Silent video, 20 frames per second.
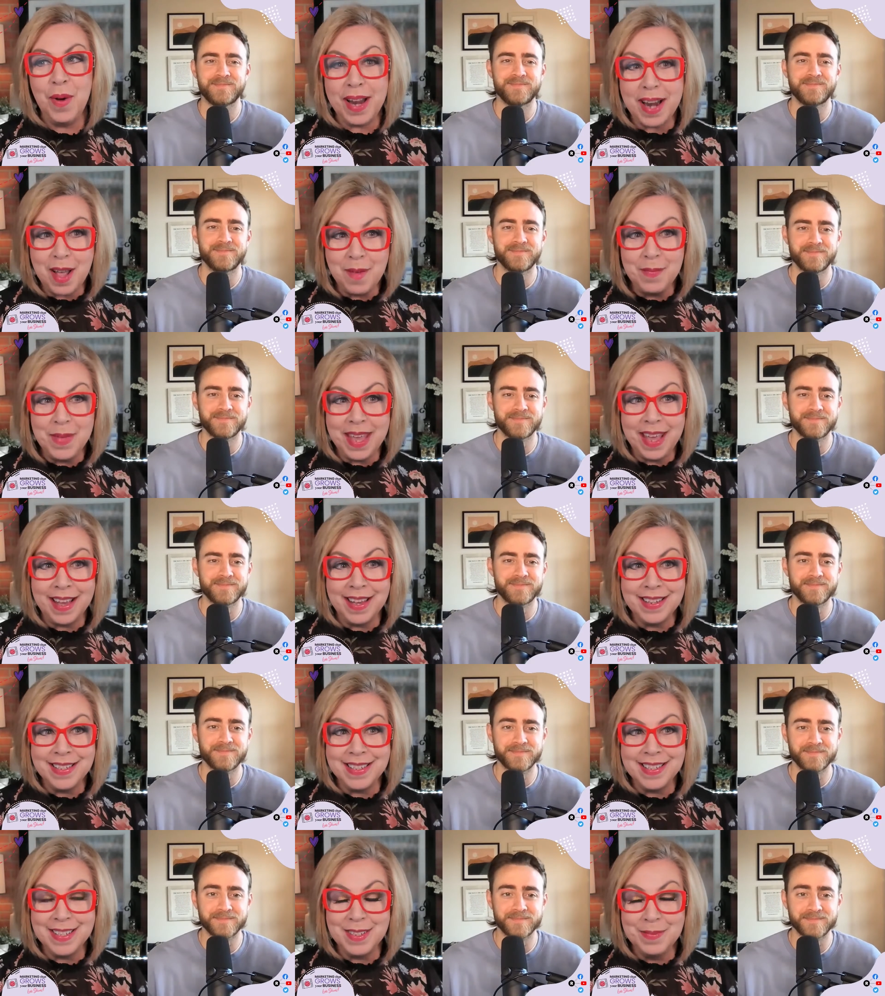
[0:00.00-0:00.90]
Speaker 1: know what I
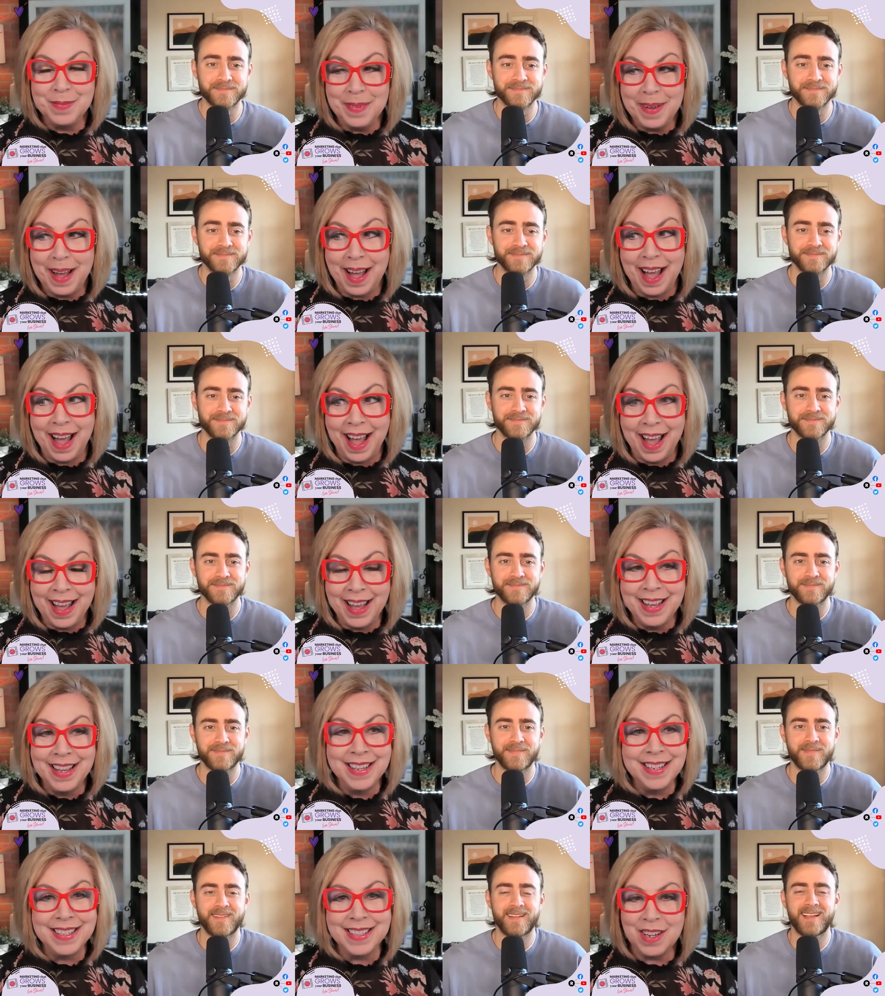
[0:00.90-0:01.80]
missed,
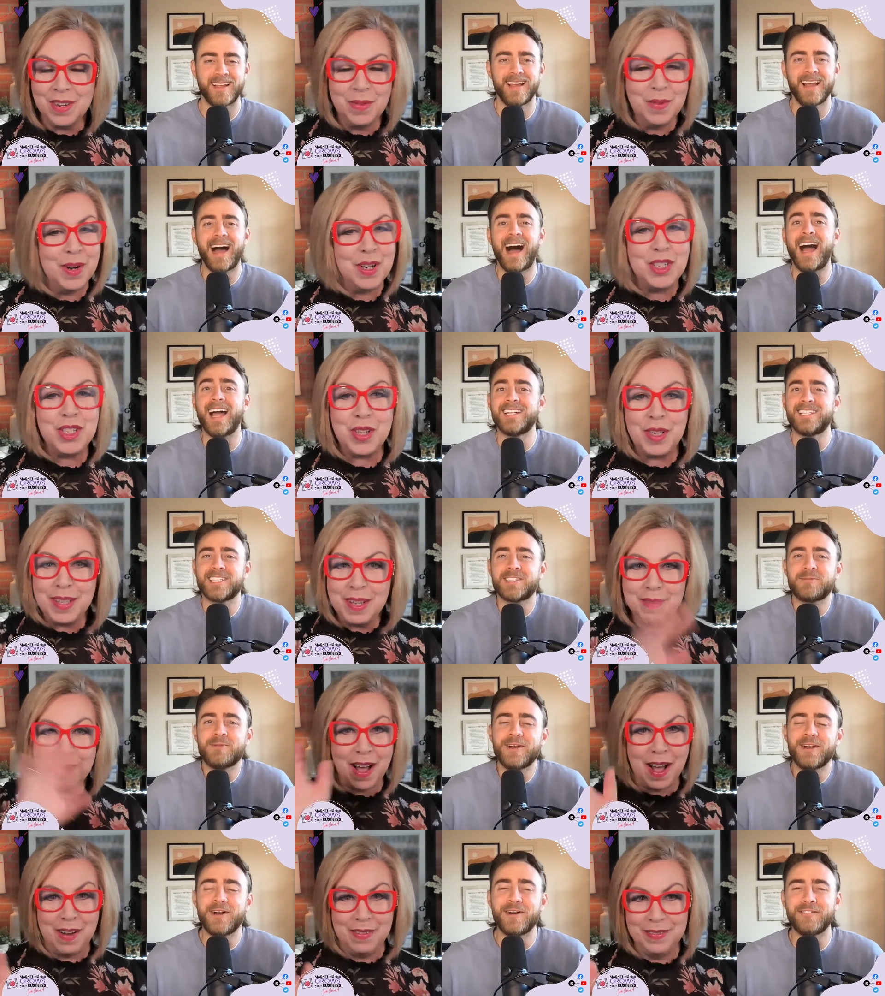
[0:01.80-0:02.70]
but we're
Speaker 2: I
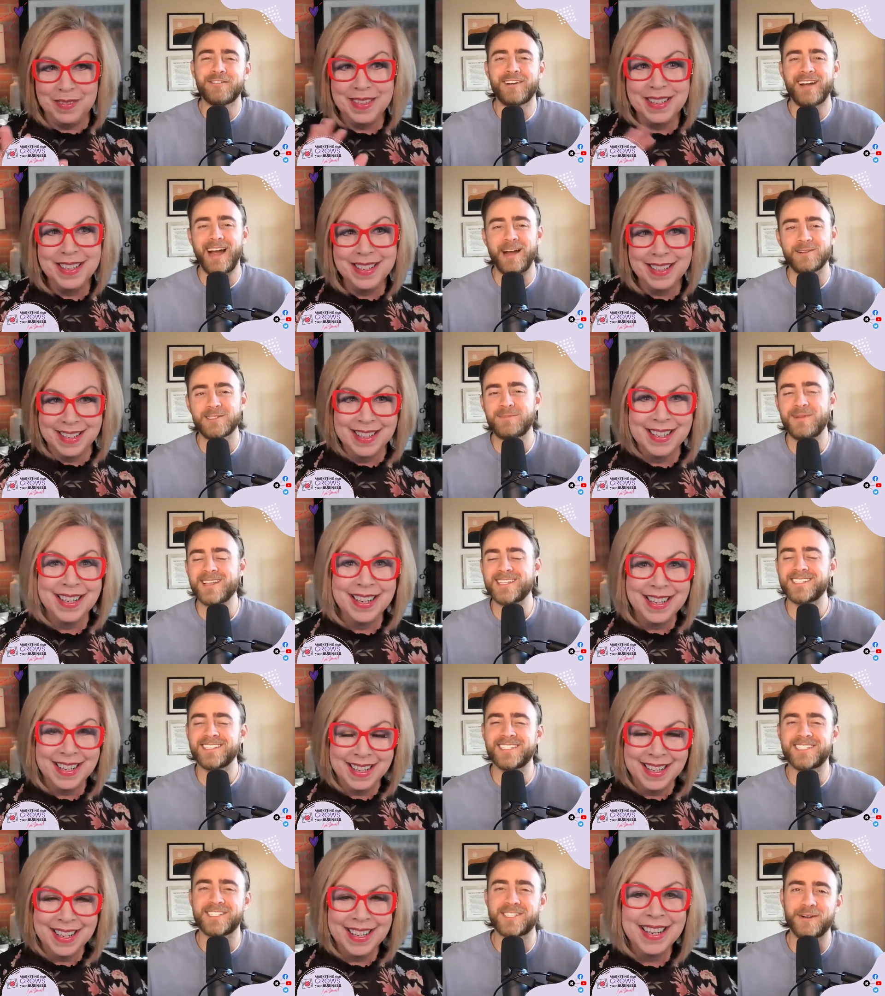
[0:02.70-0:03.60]
just went off. over. I was
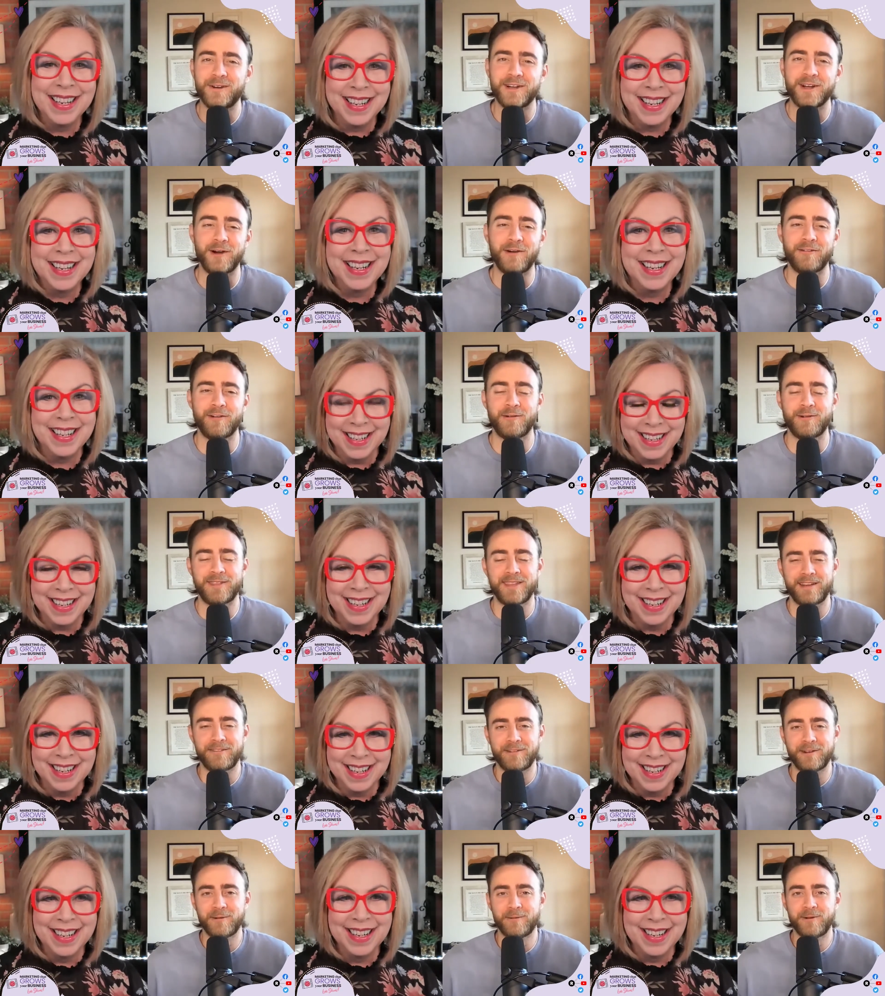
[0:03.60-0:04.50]
basically just going over with
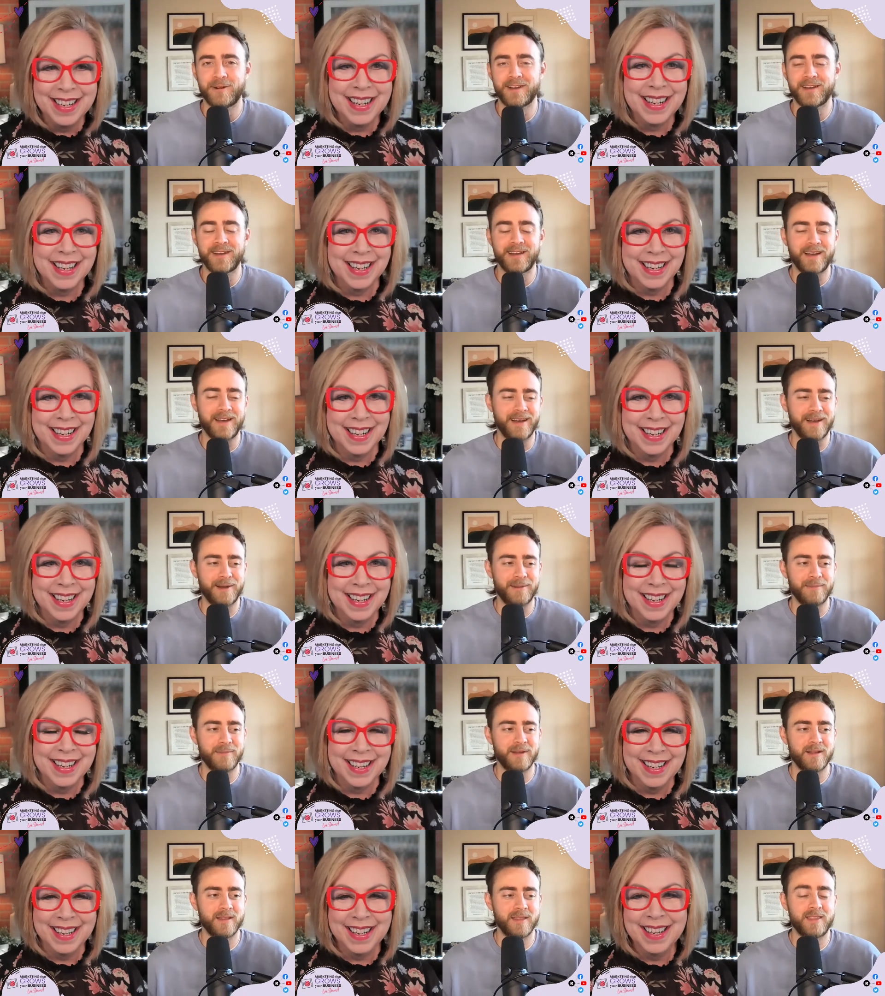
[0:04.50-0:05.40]
everyone
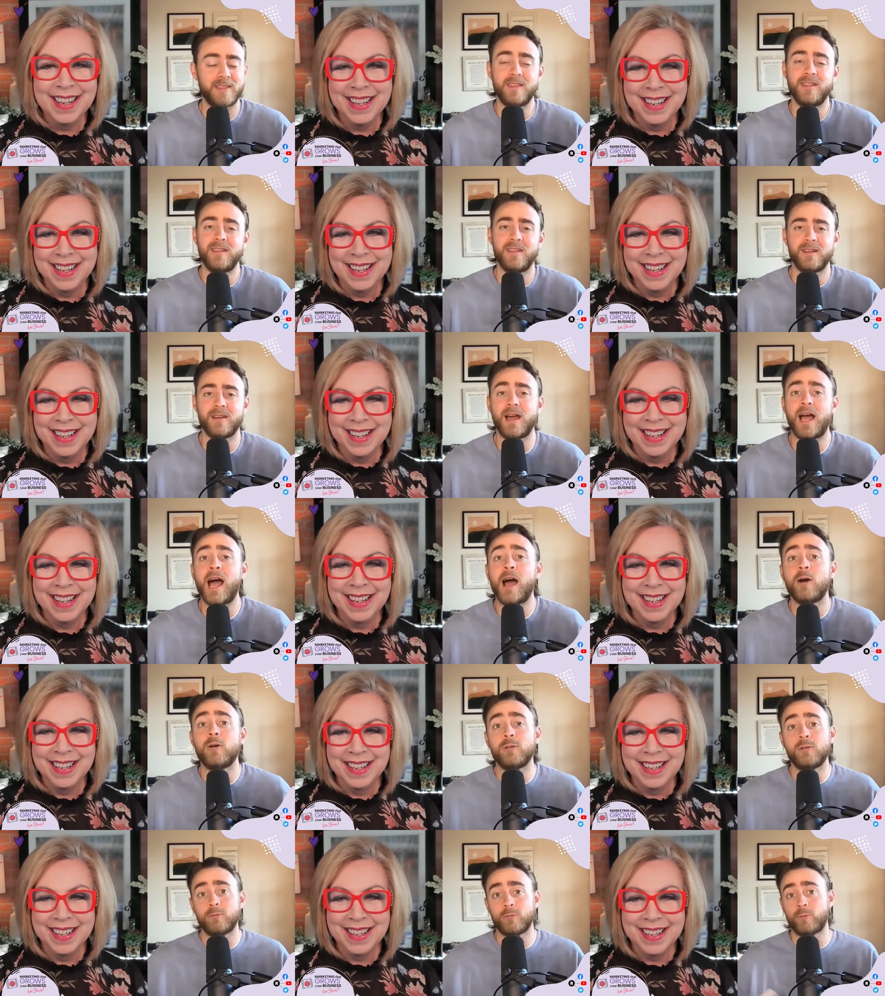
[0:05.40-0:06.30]
um, the
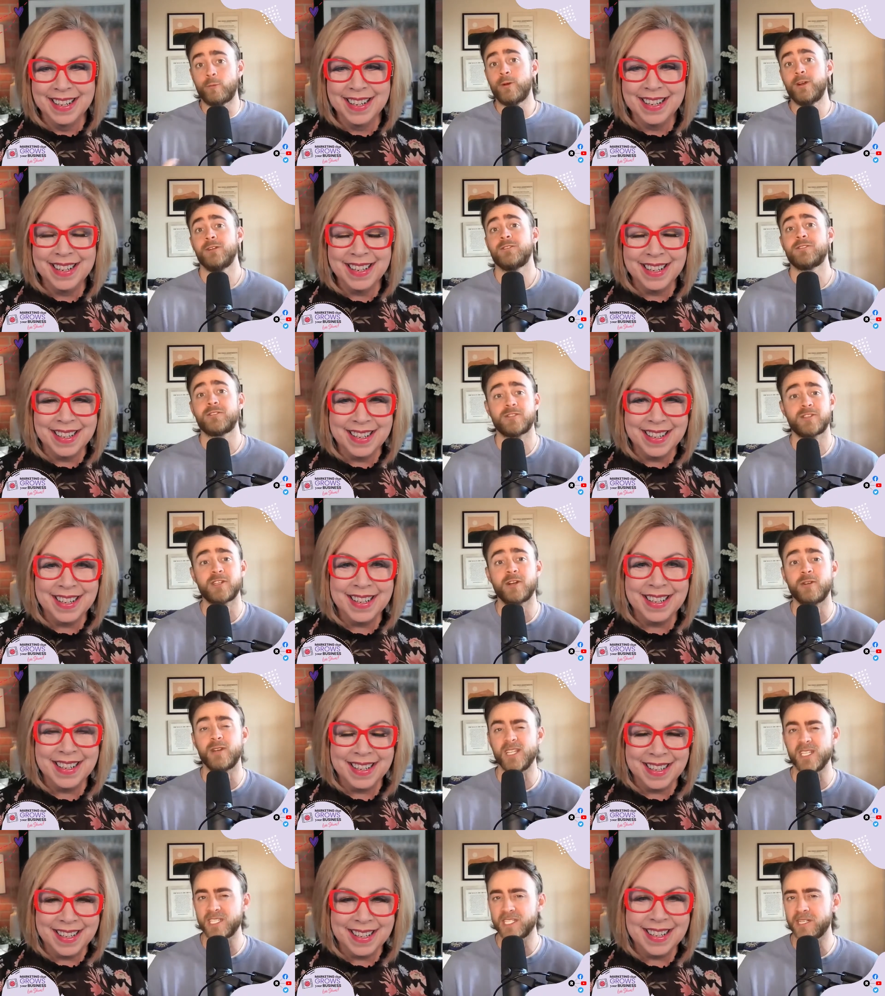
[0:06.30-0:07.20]
how Reels are
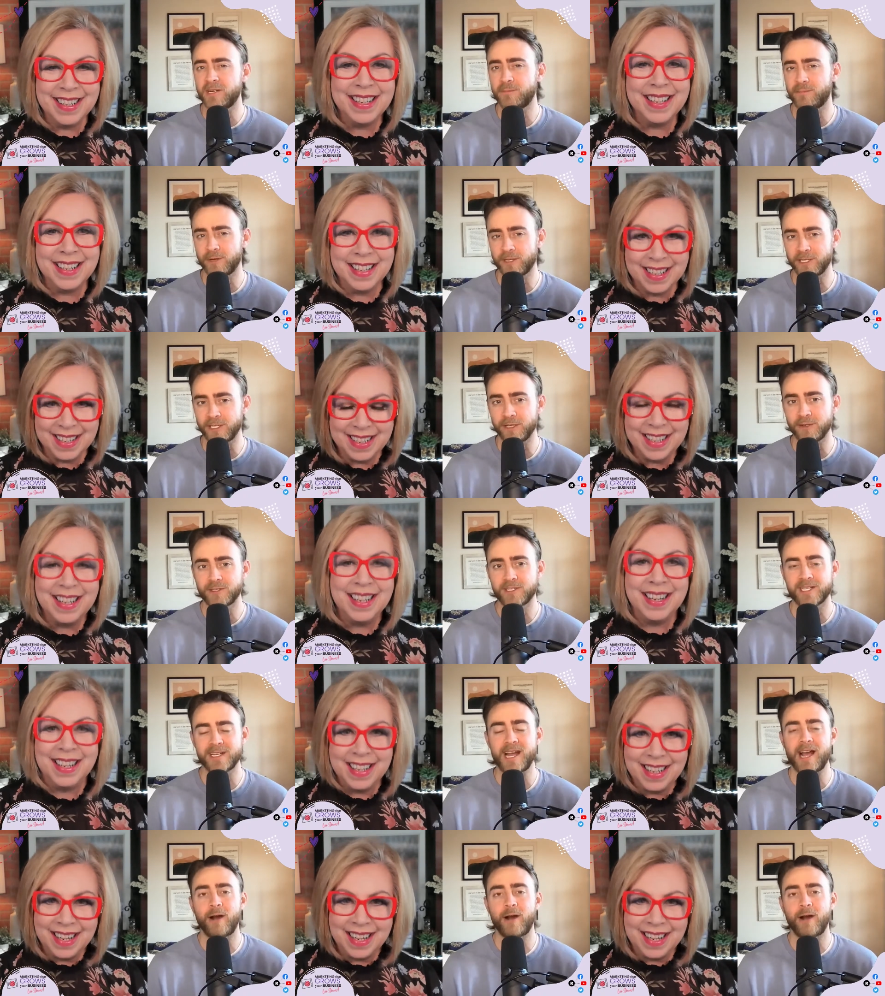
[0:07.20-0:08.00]
so easy to produce and